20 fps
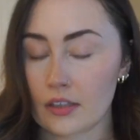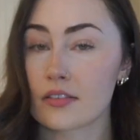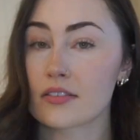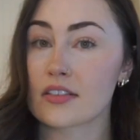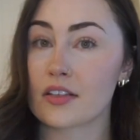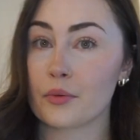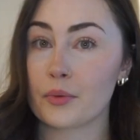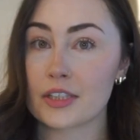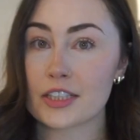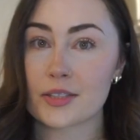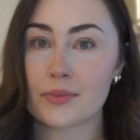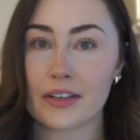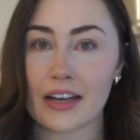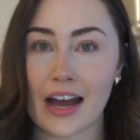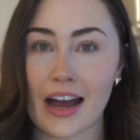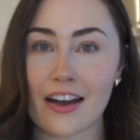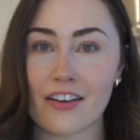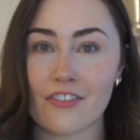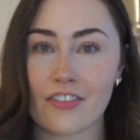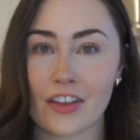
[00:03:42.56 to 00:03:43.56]
So once we
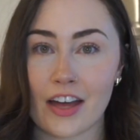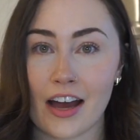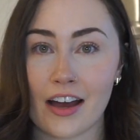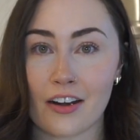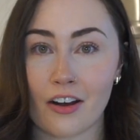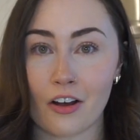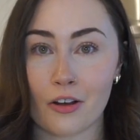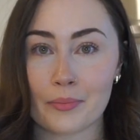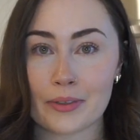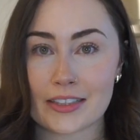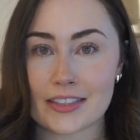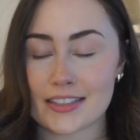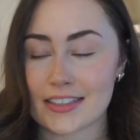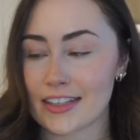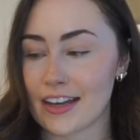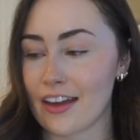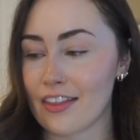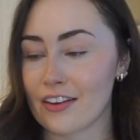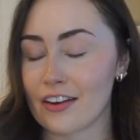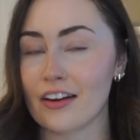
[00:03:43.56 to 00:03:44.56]
have that all mixed
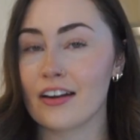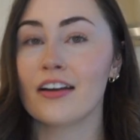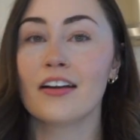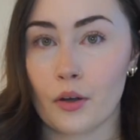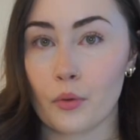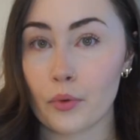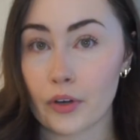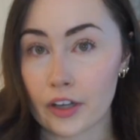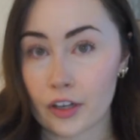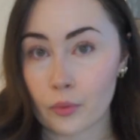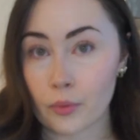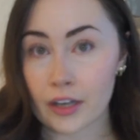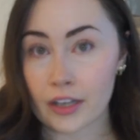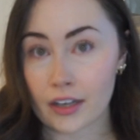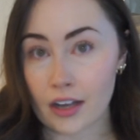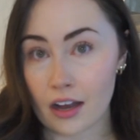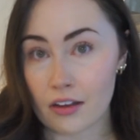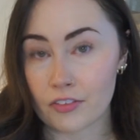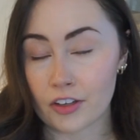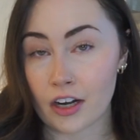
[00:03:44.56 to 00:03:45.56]
together, we're gonna
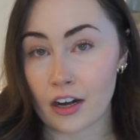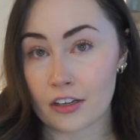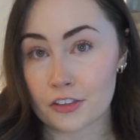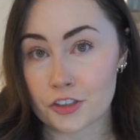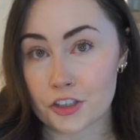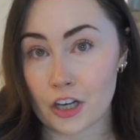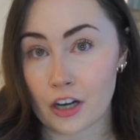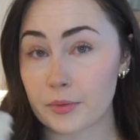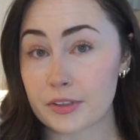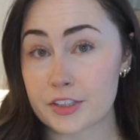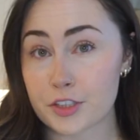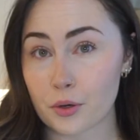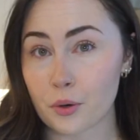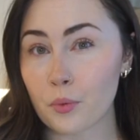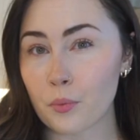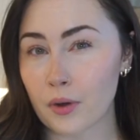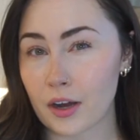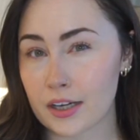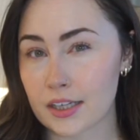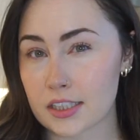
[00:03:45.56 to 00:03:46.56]
wanna cover our jar. We
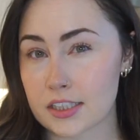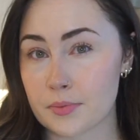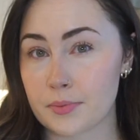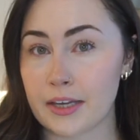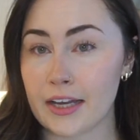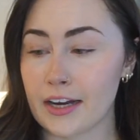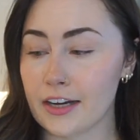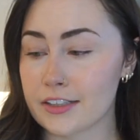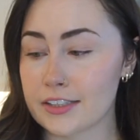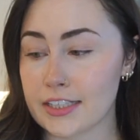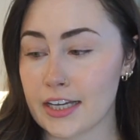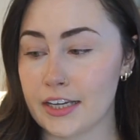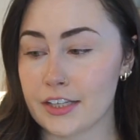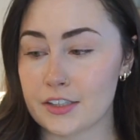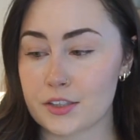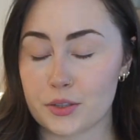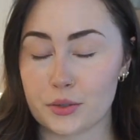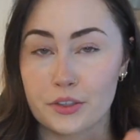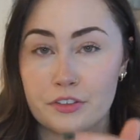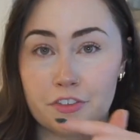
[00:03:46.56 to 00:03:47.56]
don't want it to be
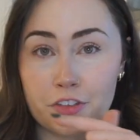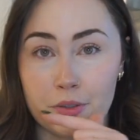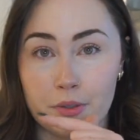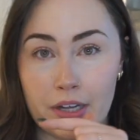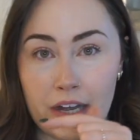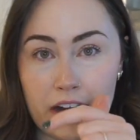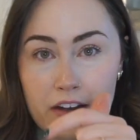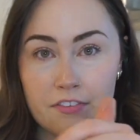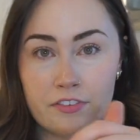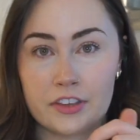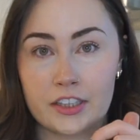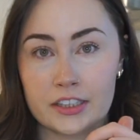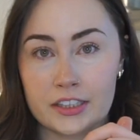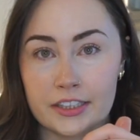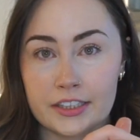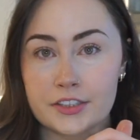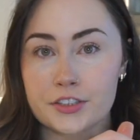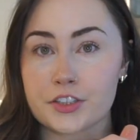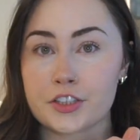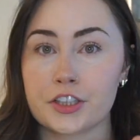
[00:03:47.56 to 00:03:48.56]
airtight. So if you have the
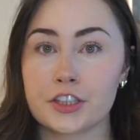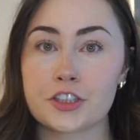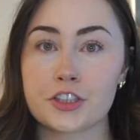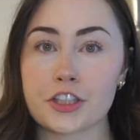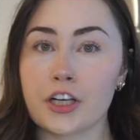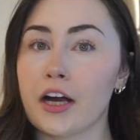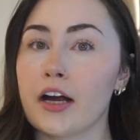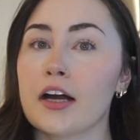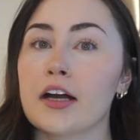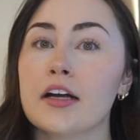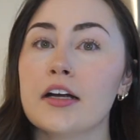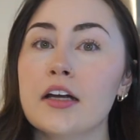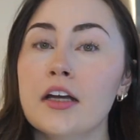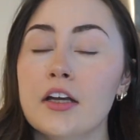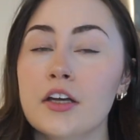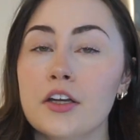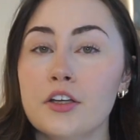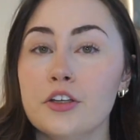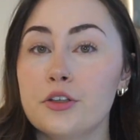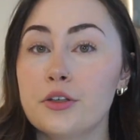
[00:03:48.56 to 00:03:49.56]
lid to your jar,
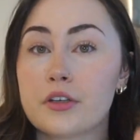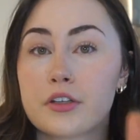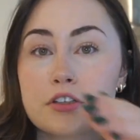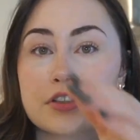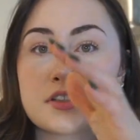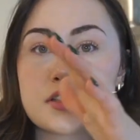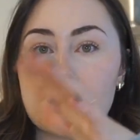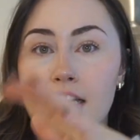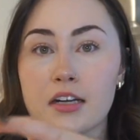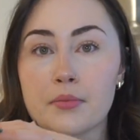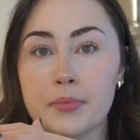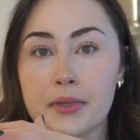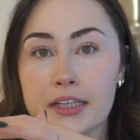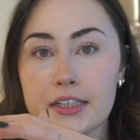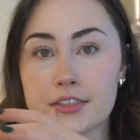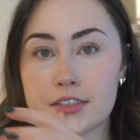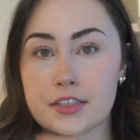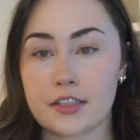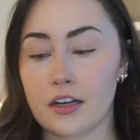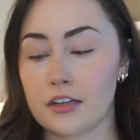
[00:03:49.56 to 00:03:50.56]
you can just kind of
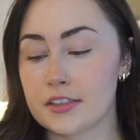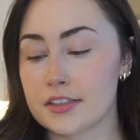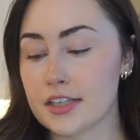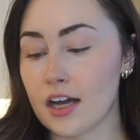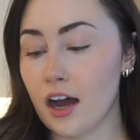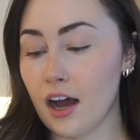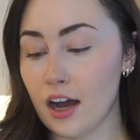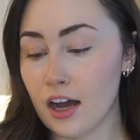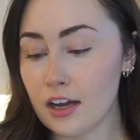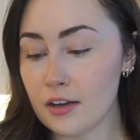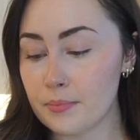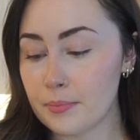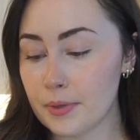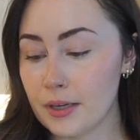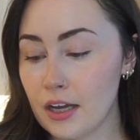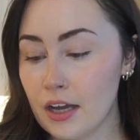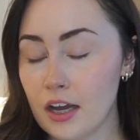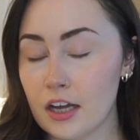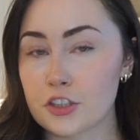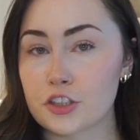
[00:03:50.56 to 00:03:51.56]
place it on top.
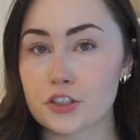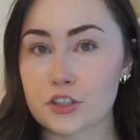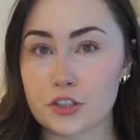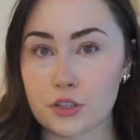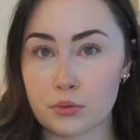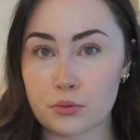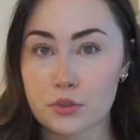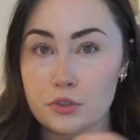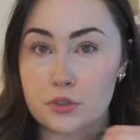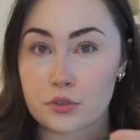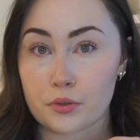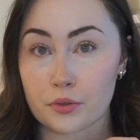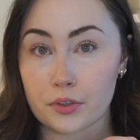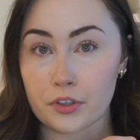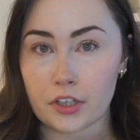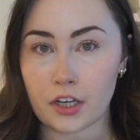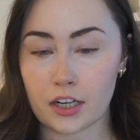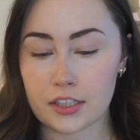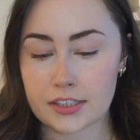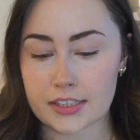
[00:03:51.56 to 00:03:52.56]
Just don't screw
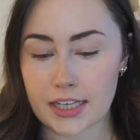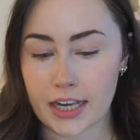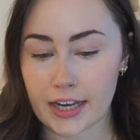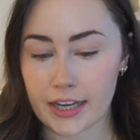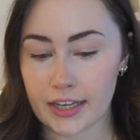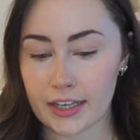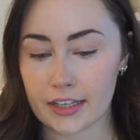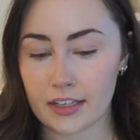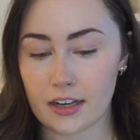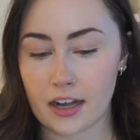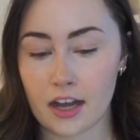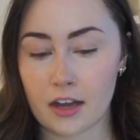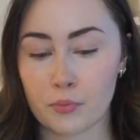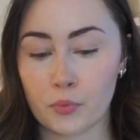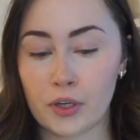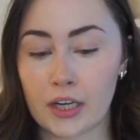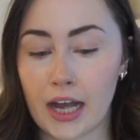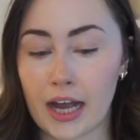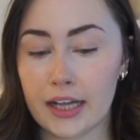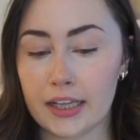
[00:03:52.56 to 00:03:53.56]
it on tight.
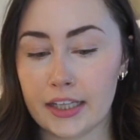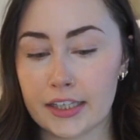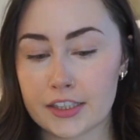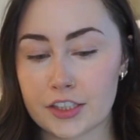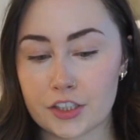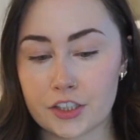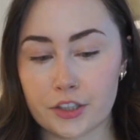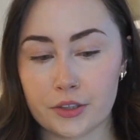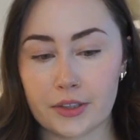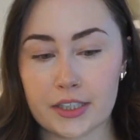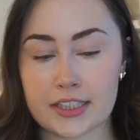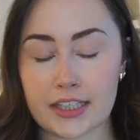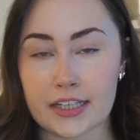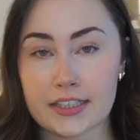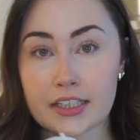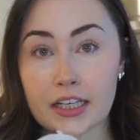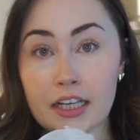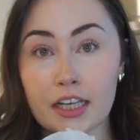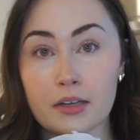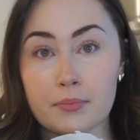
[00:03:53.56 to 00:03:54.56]
What I like to do is I
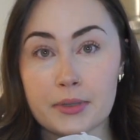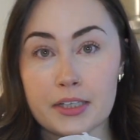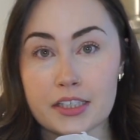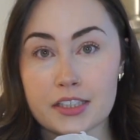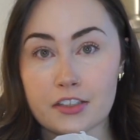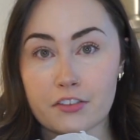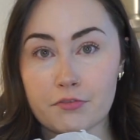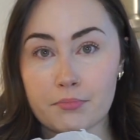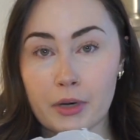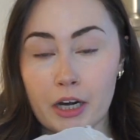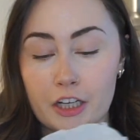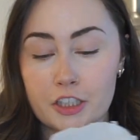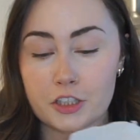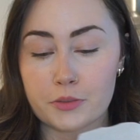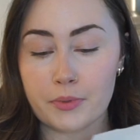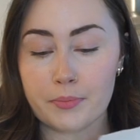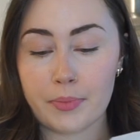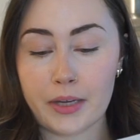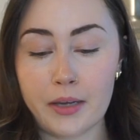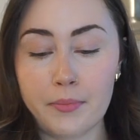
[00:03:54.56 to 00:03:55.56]
take a piece of
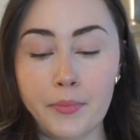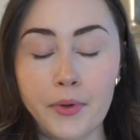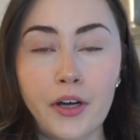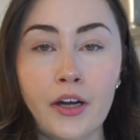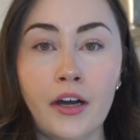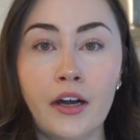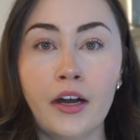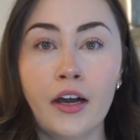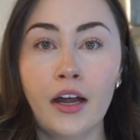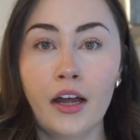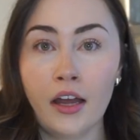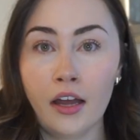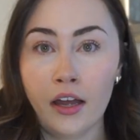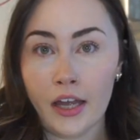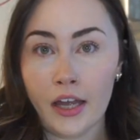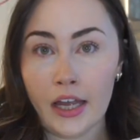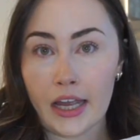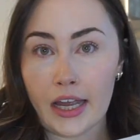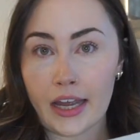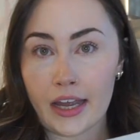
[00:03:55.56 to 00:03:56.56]
parchment paper
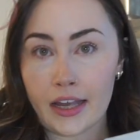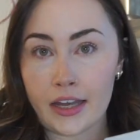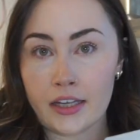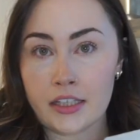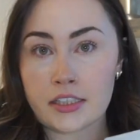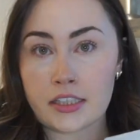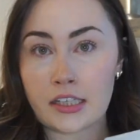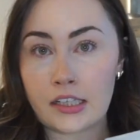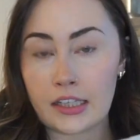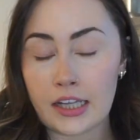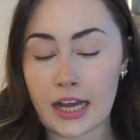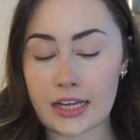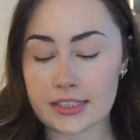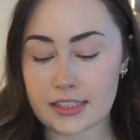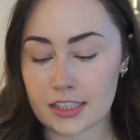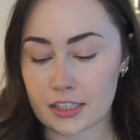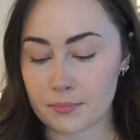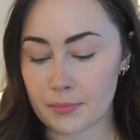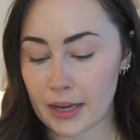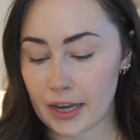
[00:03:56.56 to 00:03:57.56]
and an
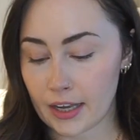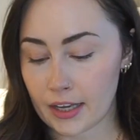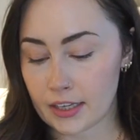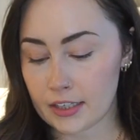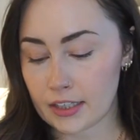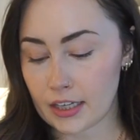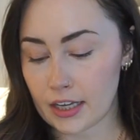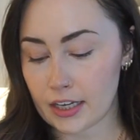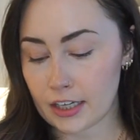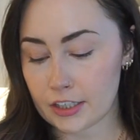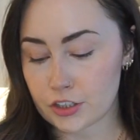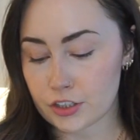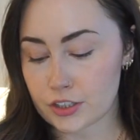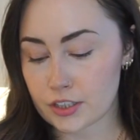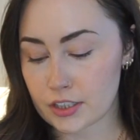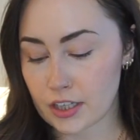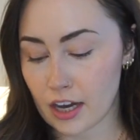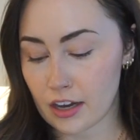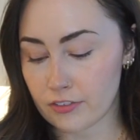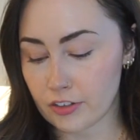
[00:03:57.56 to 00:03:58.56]
elastic band, and I
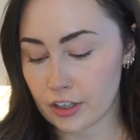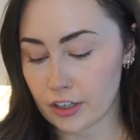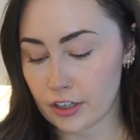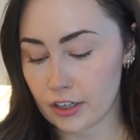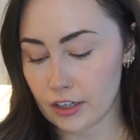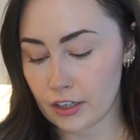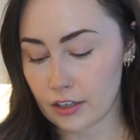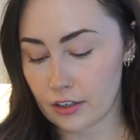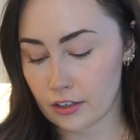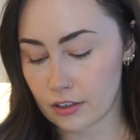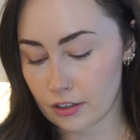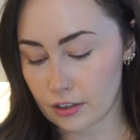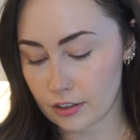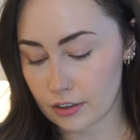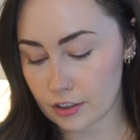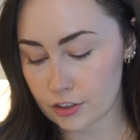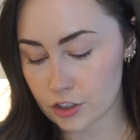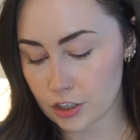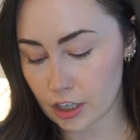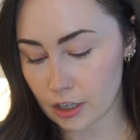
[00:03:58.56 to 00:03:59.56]
just cover
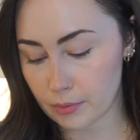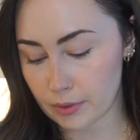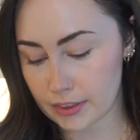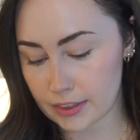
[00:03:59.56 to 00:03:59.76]
the jar with